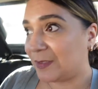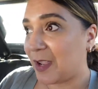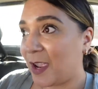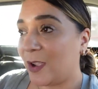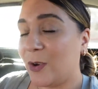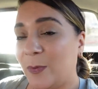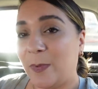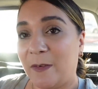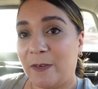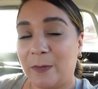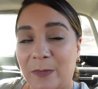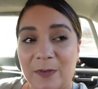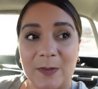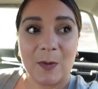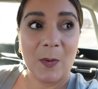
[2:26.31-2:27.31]
I hope
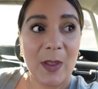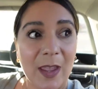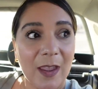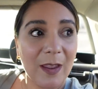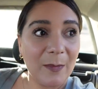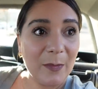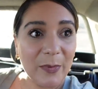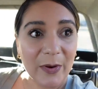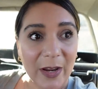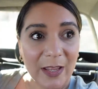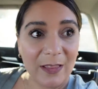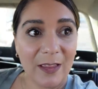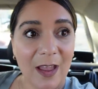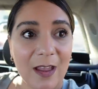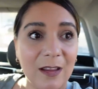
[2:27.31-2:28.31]
everyone's okay. I'm
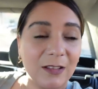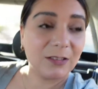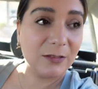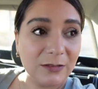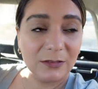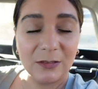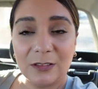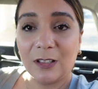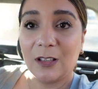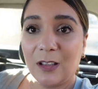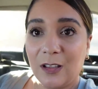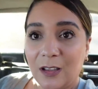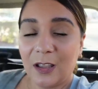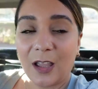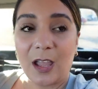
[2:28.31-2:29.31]
praying that
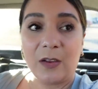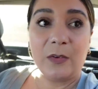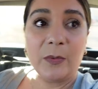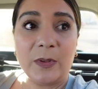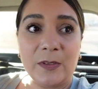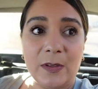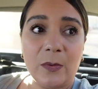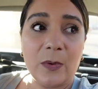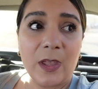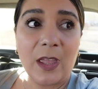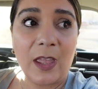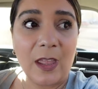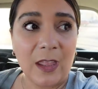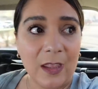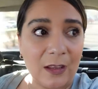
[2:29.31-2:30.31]
everyone's
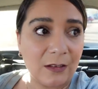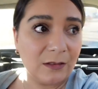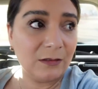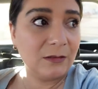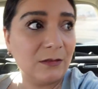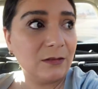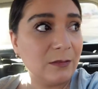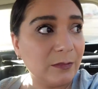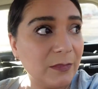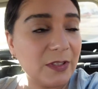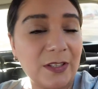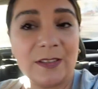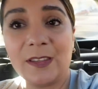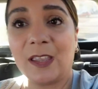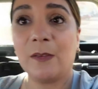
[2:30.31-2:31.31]
okay and I'm
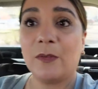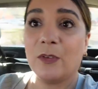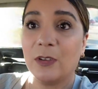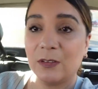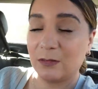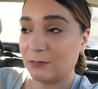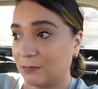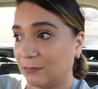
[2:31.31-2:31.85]
just thankful